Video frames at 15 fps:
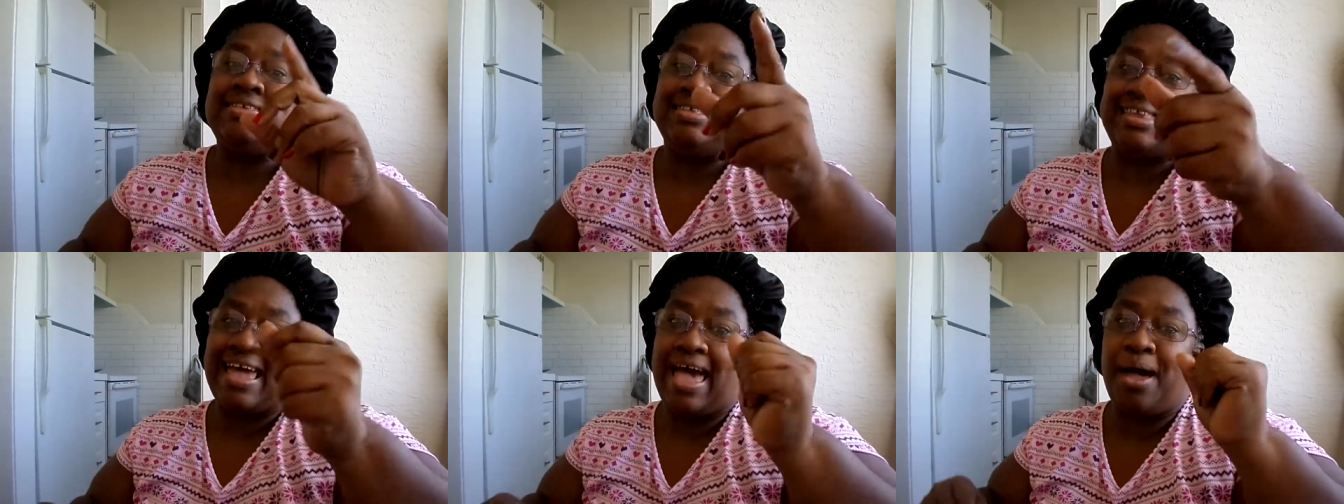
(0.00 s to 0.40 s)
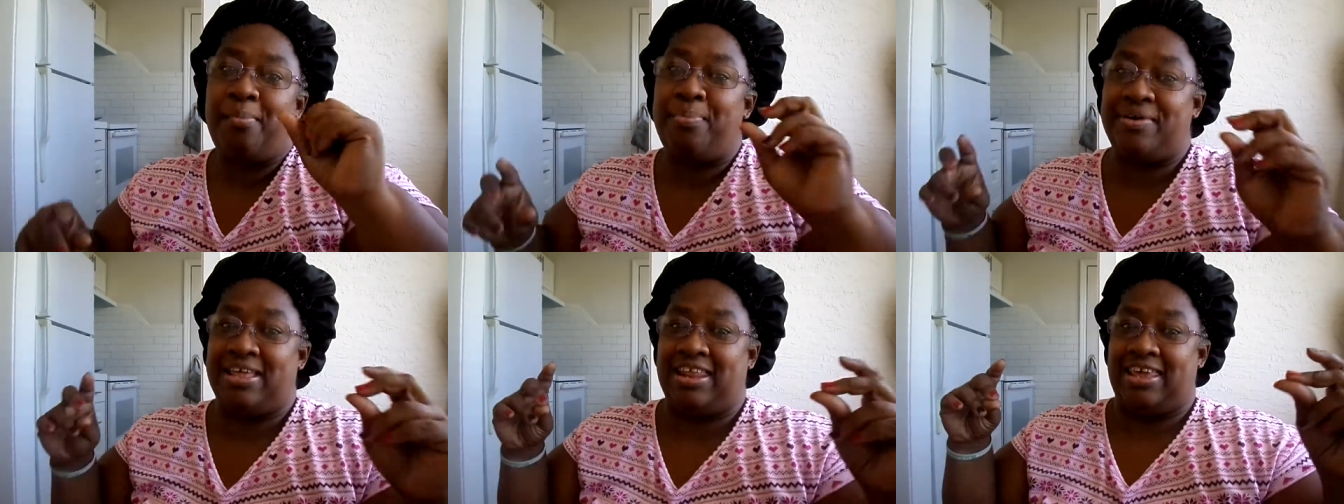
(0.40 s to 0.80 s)

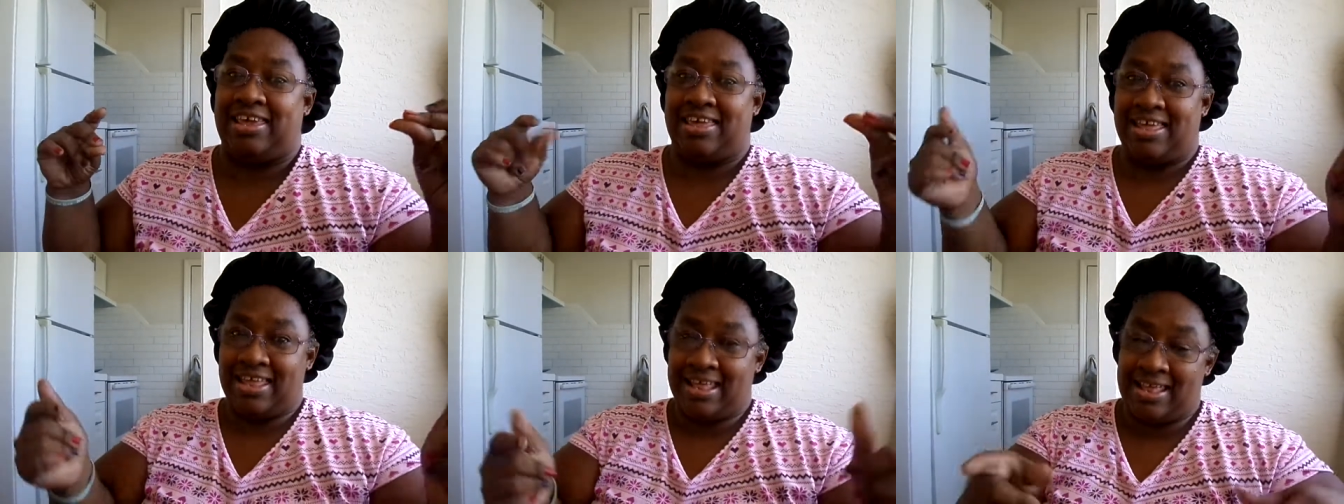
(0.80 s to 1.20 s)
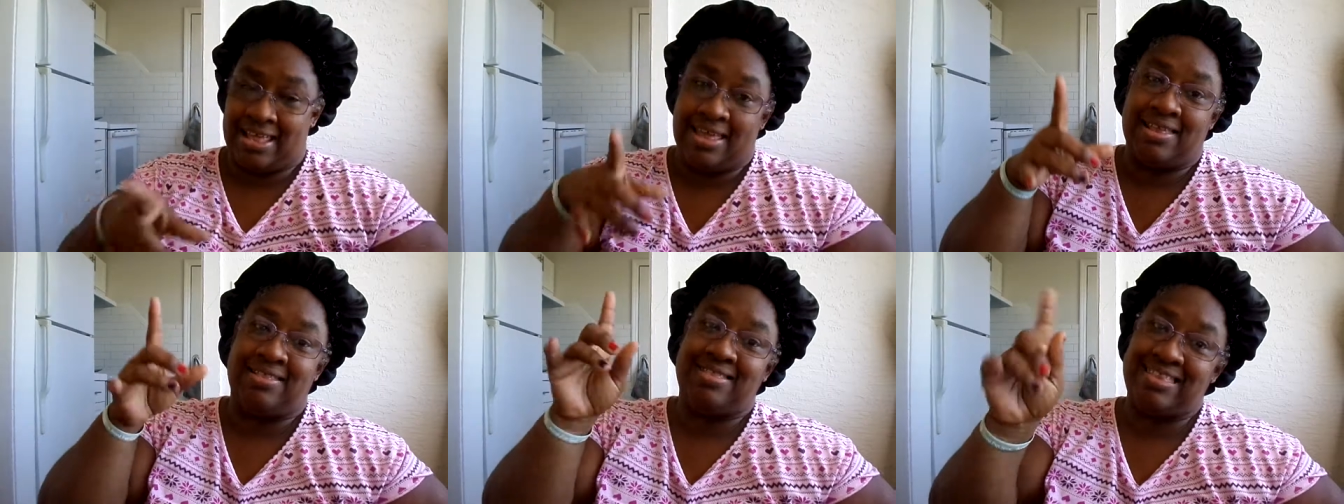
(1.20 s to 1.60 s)
Dab with it,
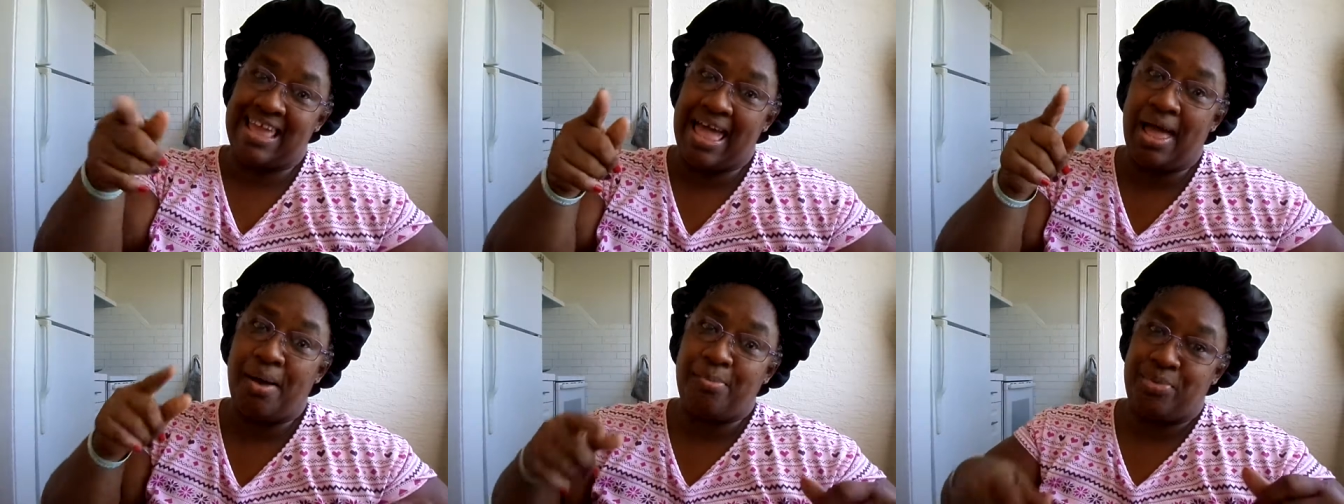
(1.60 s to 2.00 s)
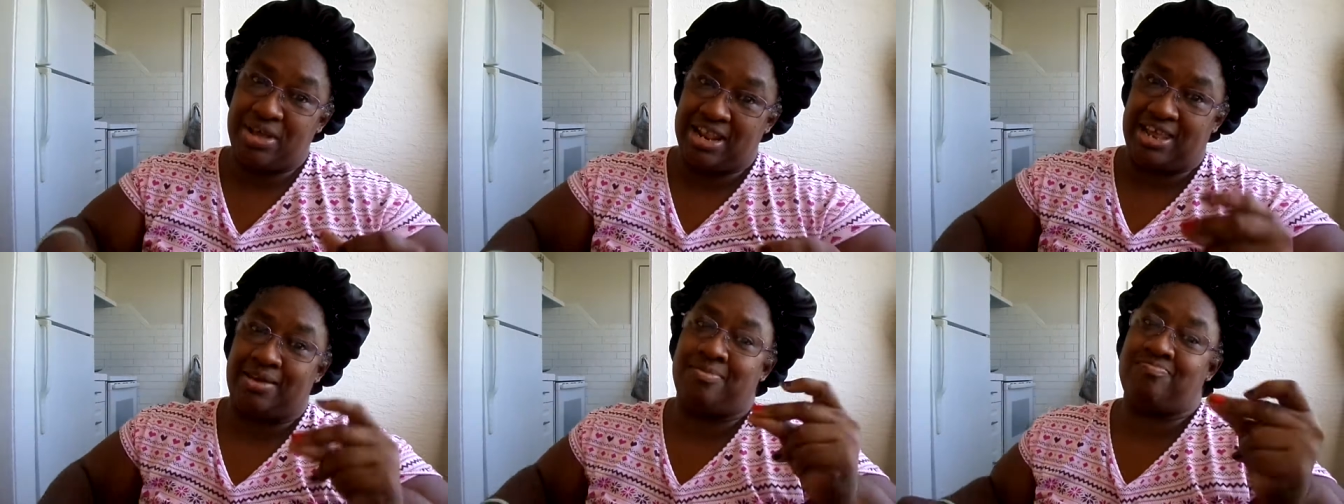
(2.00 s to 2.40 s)
dab
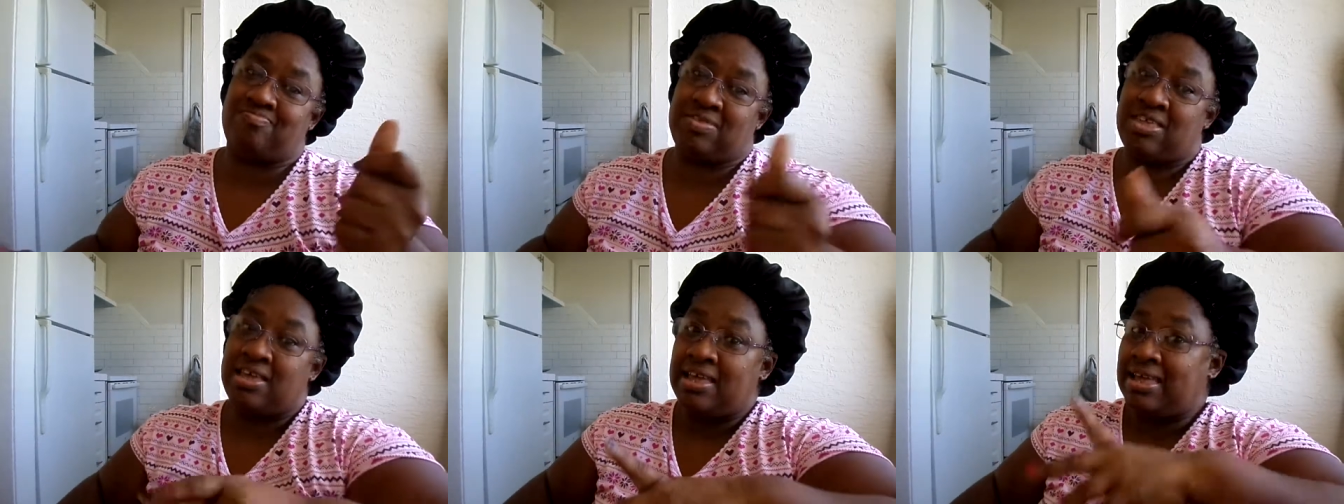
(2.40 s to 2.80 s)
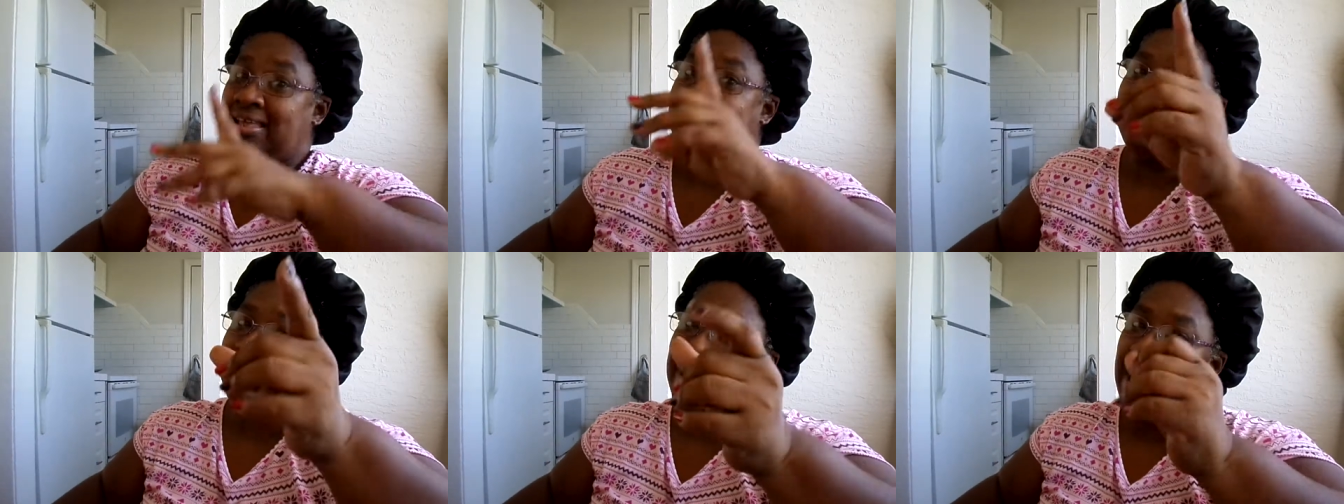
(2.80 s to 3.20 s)
with it,
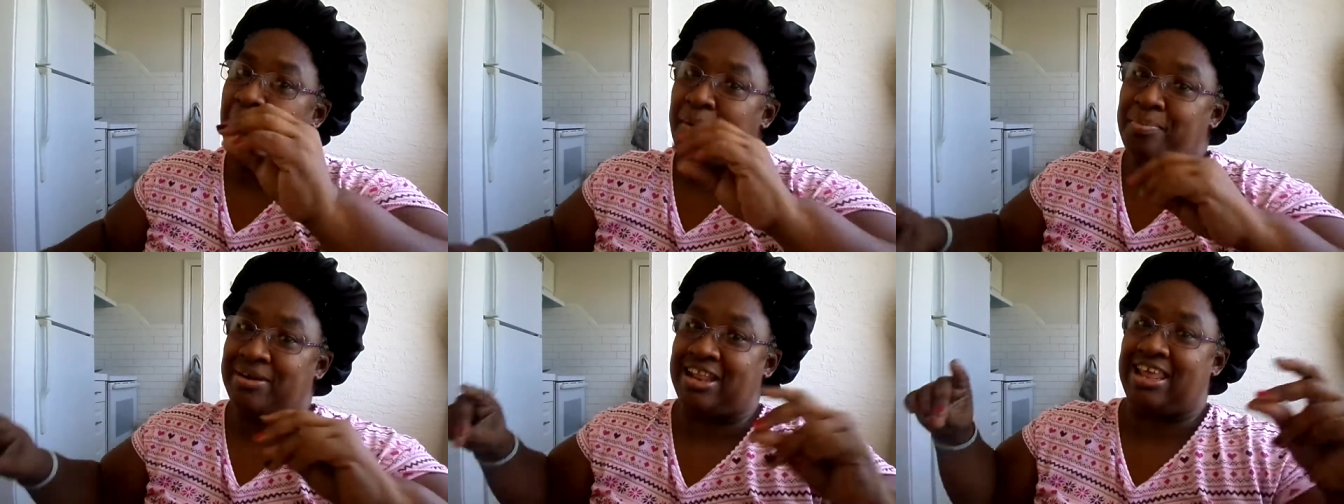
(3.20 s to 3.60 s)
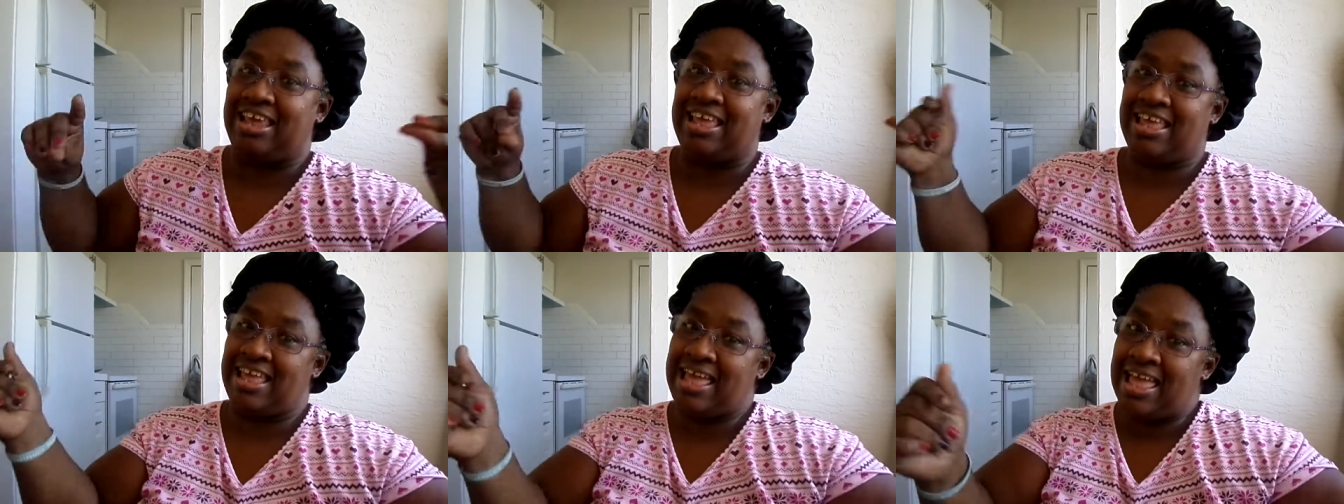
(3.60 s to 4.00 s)
dab with it.